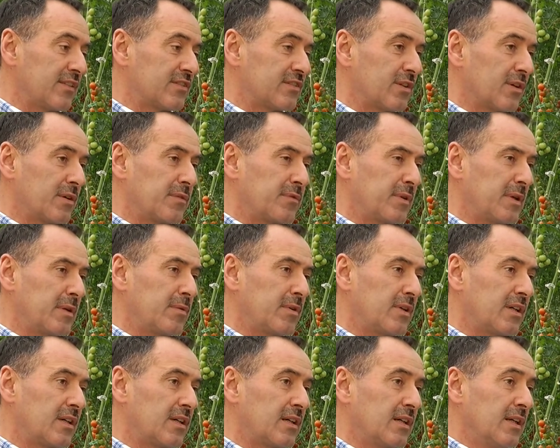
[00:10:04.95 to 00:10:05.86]
So if we
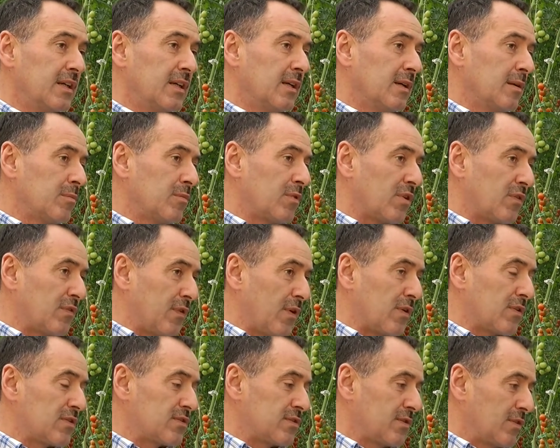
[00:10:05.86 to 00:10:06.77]
were more
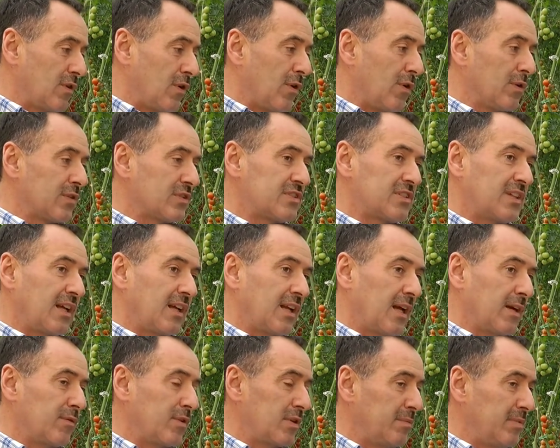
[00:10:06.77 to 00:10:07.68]
focused on wholesale,
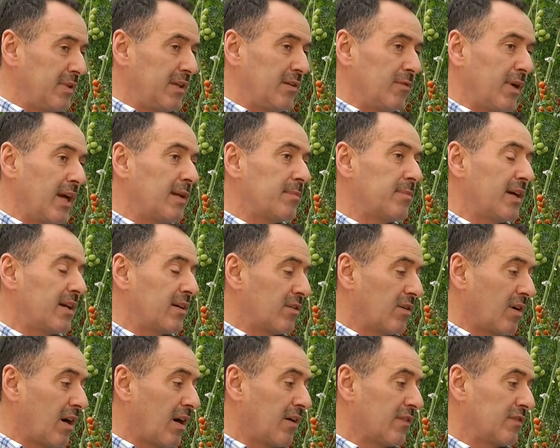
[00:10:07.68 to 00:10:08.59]
I would be way
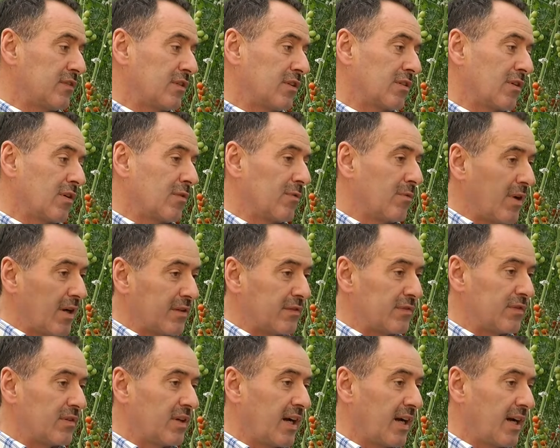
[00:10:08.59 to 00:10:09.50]
better off to grow one
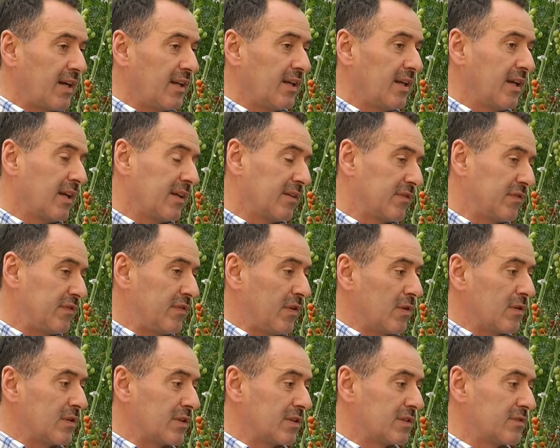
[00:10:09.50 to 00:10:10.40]
variety and
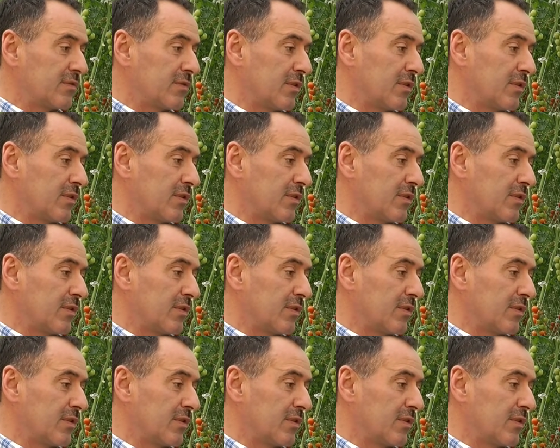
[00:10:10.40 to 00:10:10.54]
focus.